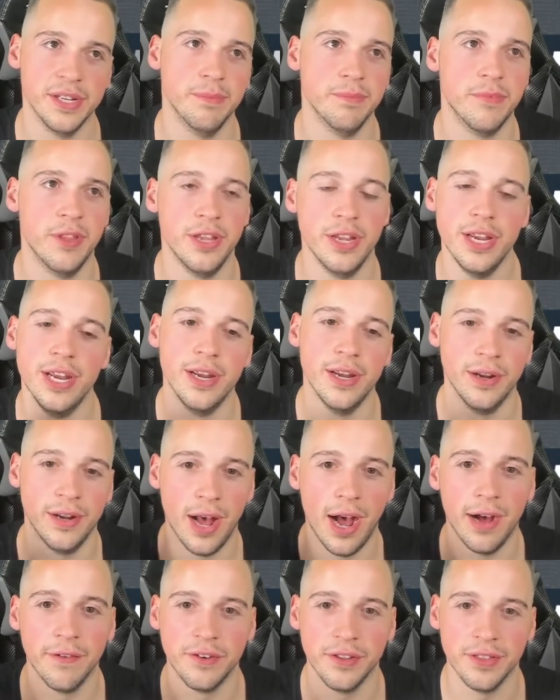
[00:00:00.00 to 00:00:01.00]
in the year
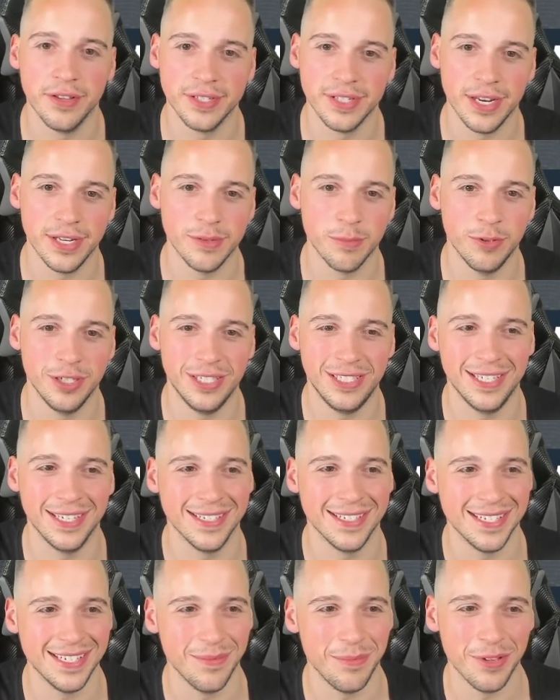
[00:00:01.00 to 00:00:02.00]
after the season we
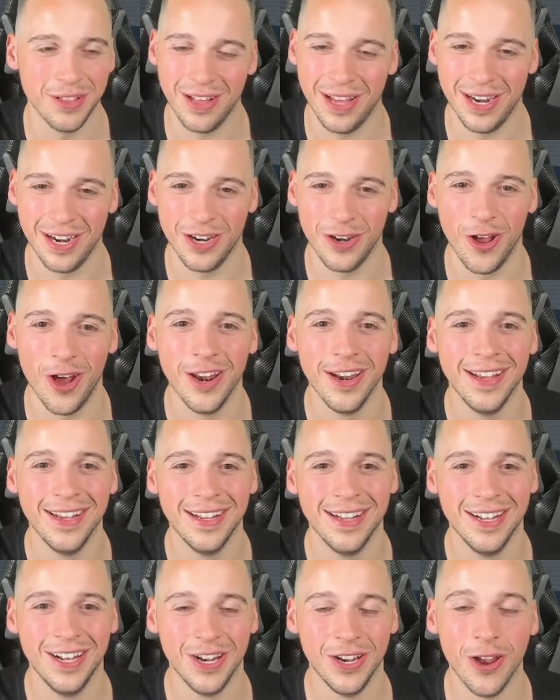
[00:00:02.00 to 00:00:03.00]
just simulated, not
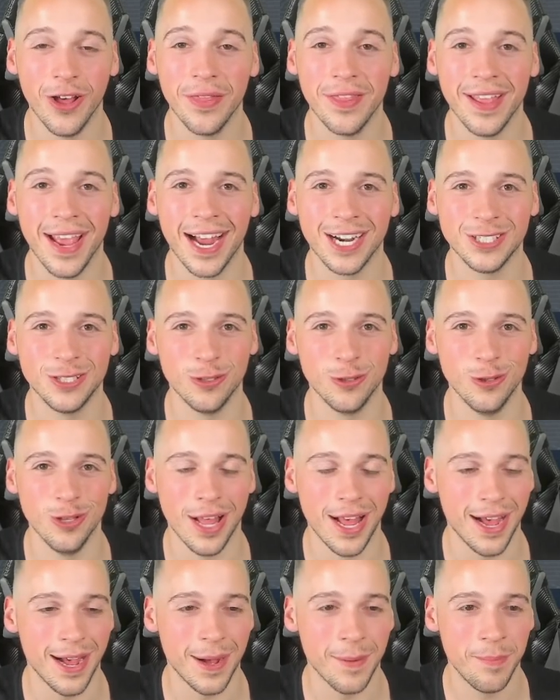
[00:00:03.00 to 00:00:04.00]
the
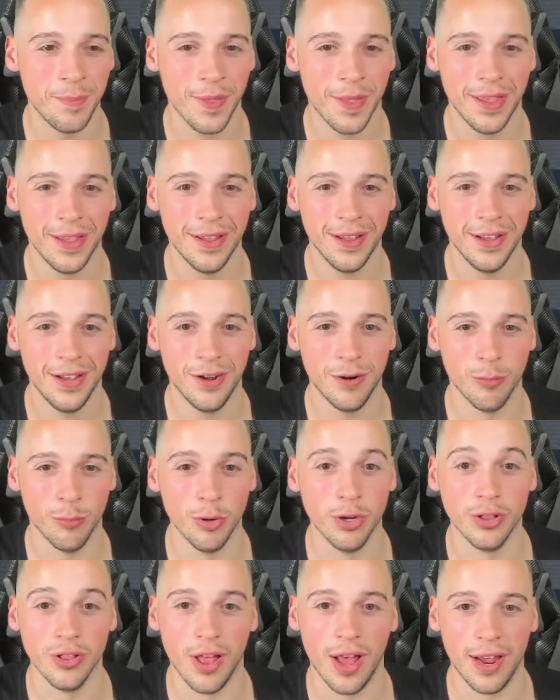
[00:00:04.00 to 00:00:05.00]
actual
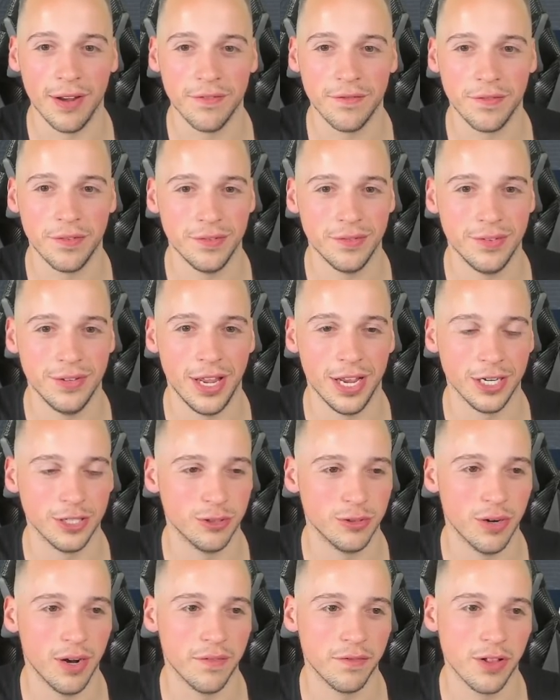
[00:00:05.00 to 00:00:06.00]
real life
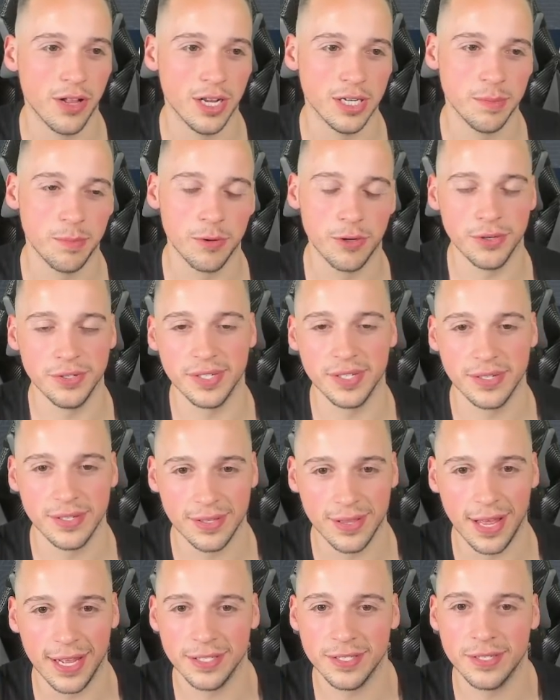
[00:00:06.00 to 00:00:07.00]
next draft class,
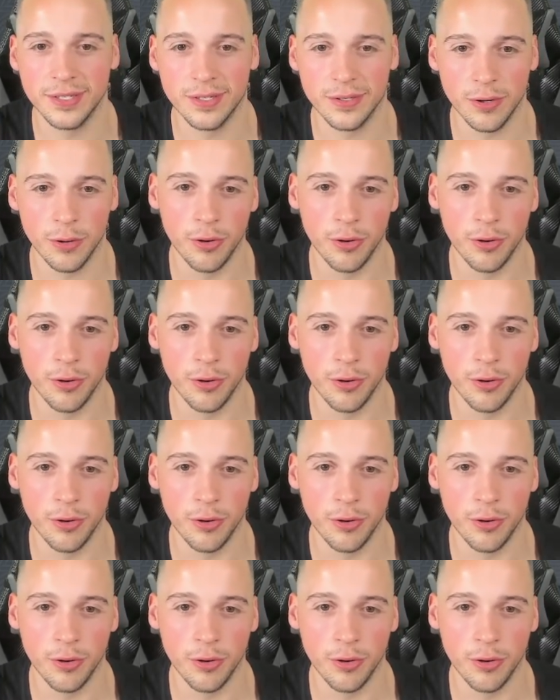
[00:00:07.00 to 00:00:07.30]
because that's